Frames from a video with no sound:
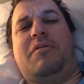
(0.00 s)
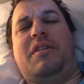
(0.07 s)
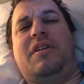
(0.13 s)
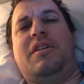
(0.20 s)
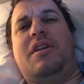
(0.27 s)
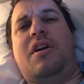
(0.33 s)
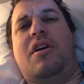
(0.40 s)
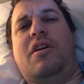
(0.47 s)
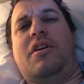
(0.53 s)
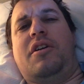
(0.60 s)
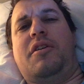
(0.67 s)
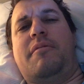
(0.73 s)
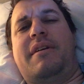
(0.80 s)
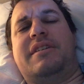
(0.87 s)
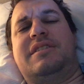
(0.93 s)
I'm like, no, I'm going
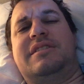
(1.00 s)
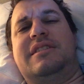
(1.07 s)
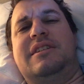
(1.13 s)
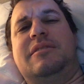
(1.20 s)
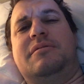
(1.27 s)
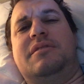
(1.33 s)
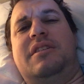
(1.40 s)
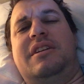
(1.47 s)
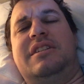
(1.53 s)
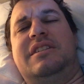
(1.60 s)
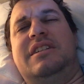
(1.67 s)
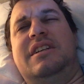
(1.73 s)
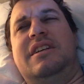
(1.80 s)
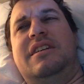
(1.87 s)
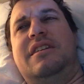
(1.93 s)
to go back to sleep. And I
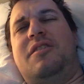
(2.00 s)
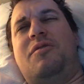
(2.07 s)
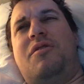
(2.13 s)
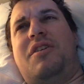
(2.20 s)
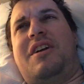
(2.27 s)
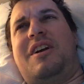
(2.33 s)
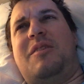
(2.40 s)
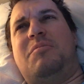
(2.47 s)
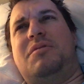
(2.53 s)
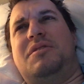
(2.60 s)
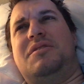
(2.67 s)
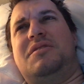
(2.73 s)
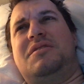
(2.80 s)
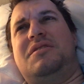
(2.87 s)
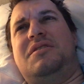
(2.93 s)
did. I woke up
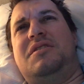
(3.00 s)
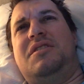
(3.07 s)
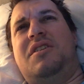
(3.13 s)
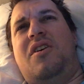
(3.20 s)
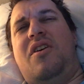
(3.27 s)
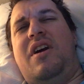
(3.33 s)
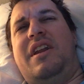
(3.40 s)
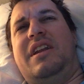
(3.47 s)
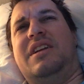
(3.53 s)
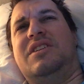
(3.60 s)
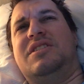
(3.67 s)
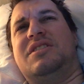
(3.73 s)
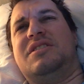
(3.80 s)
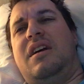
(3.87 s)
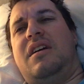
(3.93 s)
at
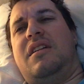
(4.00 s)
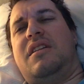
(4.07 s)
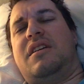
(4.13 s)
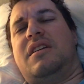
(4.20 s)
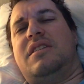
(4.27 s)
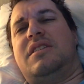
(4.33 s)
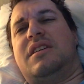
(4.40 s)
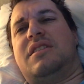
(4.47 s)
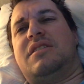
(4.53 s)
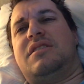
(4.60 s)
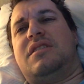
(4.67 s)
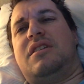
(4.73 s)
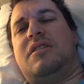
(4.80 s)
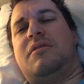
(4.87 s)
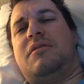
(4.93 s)
nine-ish. I think I checked the
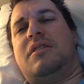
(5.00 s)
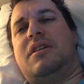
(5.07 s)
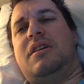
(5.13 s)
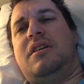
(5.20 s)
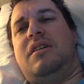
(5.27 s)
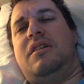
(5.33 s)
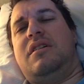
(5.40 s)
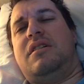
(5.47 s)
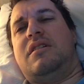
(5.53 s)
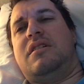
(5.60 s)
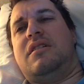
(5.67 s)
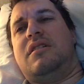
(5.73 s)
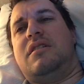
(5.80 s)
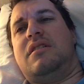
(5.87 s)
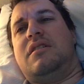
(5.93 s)
time. I'm like,
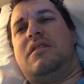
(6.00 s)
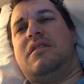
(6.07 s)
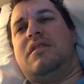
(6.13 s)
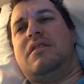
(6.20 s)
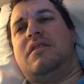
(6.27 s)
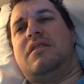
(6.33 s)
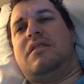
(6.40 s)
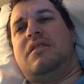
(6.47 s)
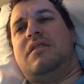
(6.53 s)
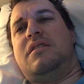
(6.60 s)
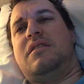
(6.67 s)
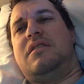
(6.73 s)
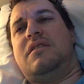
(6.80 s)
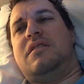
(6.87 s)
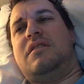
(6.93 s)
ah,
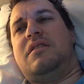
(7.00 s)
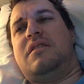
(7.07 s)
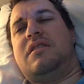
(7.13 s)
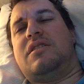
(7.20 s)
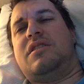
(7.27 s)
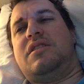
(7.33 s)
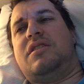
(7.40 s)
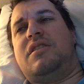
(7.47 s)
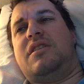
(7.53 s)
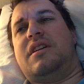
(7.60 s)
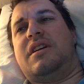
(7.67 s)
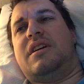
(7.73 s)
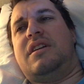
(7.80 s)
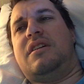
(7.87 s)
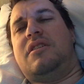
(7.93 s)
oh, I could kind
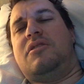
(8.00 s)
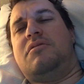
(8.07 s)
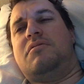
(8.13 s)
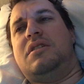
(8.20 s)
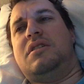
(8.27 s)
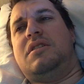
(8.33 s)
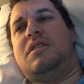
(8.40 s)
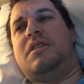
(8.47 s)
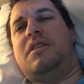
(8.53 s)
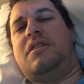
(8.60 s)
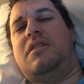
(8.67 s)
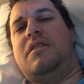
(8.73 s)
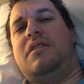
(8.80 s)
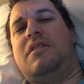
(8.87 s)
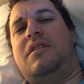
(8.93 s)
of get up. And then
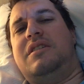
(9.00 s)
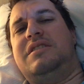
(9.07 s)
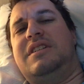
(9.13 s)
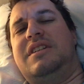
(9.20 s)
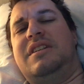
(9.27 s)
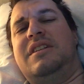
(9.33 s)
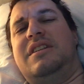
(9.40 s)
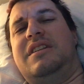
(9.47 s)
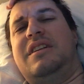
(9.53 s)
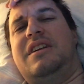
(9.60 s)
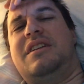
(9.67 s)
um, I didn't.